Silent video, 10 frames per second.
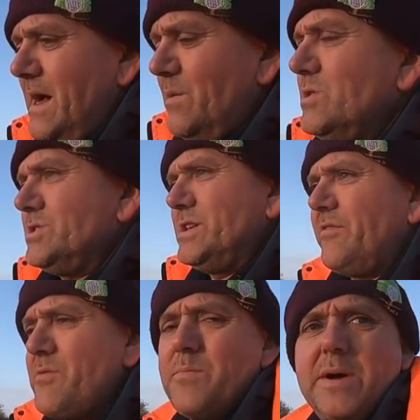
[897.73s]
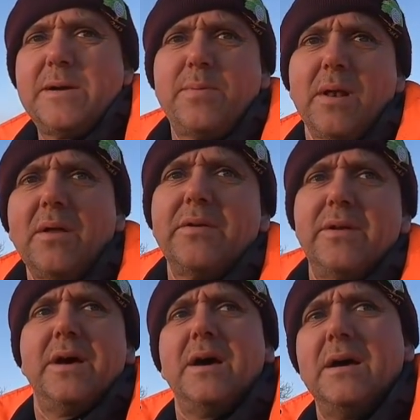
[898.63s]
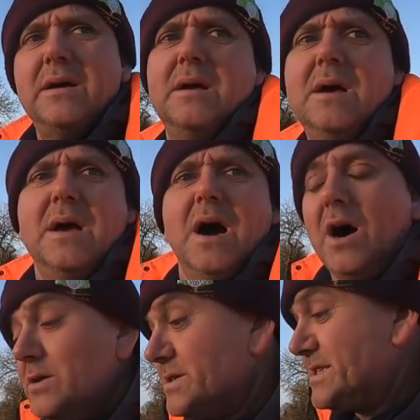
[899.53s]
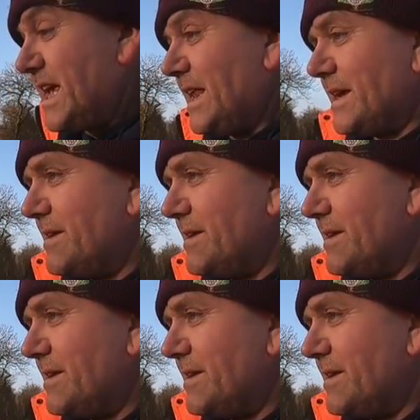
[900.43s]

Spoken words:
I watch different people on telly